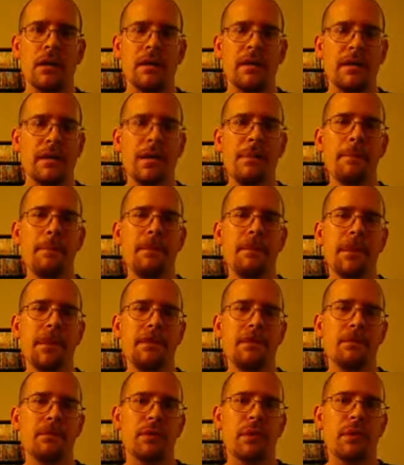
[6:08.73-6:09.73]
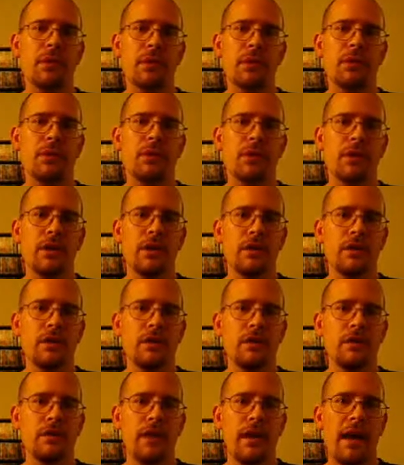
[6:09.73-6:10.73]
The implants are really no good.
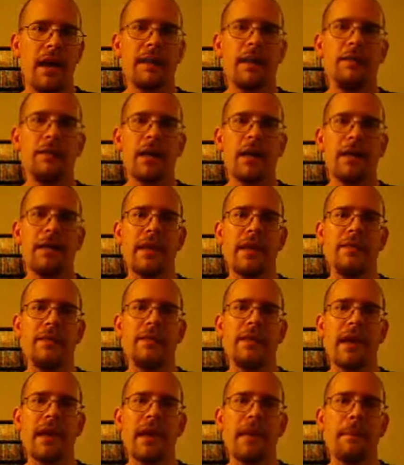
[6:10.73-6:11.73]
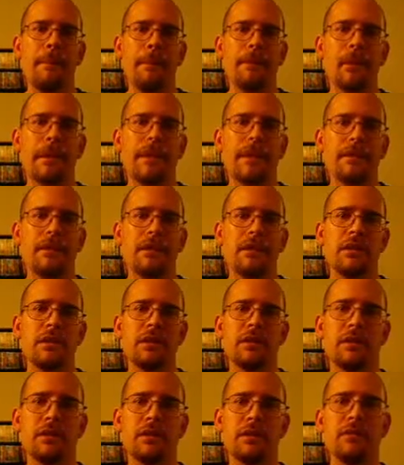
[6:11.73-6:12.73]
Anybody that's not implanted
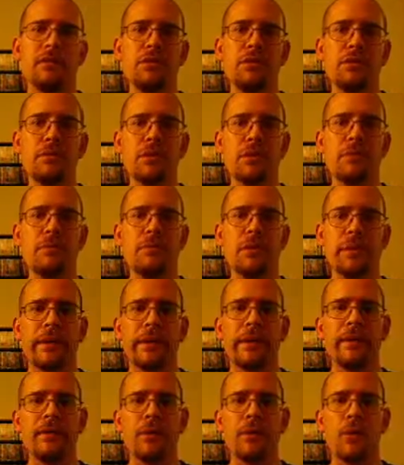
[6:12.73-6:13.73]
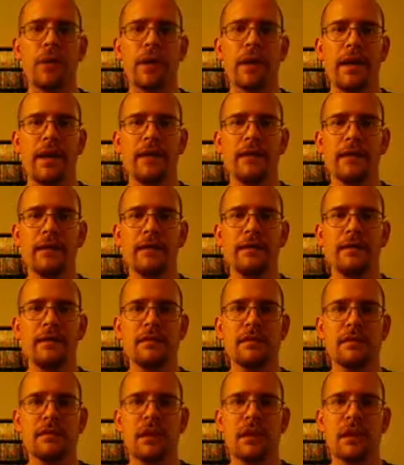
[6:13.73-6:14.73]
should refuse implants. And Morgellons,